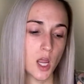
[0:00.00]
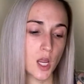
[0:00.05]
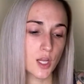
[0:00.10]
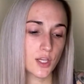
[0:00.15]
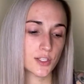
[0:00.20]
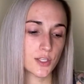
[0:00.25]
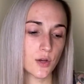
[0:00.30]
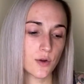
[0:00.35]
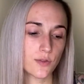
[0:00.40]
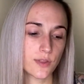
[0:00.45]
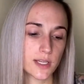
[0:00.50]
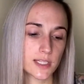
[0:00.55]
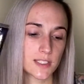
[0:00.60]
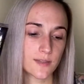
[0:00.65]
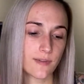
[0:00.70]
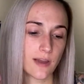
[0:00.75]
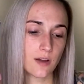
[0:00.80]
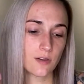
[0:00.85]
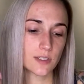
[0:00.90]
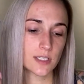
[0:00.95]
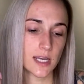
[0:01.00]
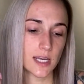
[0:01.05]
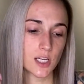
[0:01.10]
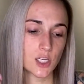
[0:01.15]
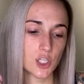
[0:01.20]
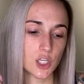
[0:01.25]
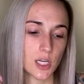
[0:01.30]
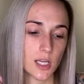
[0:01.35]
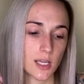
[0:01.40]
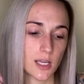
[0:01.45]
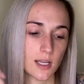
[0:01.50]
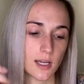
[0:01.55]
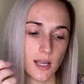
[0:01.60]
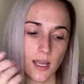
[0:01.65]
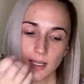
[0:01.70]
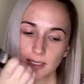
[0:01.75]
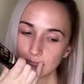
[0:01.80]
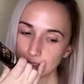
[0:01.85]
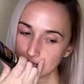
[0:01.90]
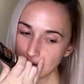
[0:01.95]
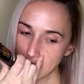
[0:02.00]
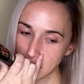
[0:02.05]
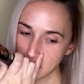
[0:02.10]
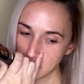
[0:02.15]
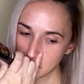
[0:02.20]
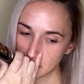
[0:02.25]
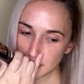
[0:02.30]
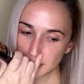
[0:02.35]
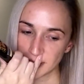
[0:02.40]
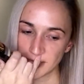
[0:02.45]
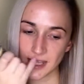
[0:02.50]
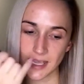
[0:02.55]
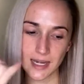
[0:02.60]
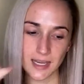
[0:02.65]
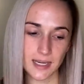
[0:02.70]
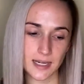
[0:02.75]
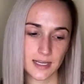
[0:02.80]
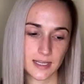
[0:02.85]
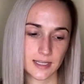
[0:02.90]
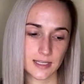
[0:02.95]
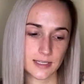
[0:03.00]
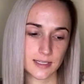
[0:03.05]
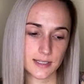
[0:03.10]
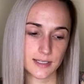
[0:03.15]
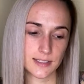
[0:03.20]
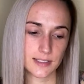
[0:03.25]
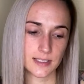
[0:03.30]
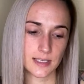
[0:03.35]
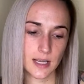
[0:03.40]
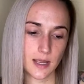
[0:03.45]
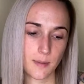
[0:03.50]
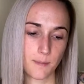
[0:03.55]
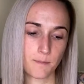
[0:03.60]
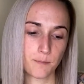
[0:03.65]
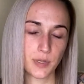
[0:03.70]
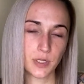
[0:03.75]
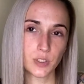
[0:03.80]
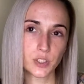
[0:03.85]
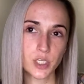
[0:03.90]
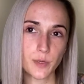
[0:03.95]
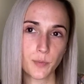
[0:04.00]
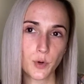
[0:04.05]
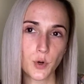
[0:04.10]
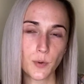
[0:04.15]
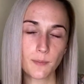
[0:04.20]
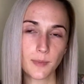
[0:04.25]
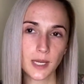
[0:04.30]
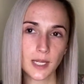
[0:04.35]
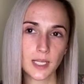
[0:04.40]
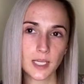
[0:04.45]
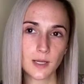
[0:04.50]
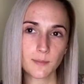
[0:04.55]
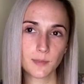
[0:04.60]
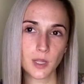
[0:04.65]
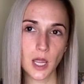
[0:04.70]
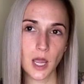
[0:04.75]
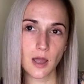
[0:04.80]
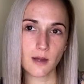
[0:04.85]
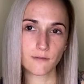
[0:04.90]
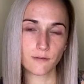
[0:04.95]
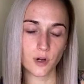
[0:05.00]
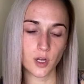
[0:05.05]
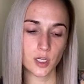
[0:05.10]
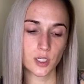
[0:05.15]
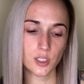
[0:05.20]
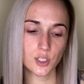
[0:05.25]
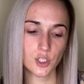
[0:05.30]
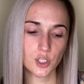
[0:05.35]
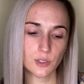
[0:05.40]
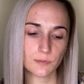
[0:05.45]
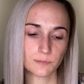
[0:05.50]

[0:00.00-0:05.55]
So this foundation says that it is buildable medium coverage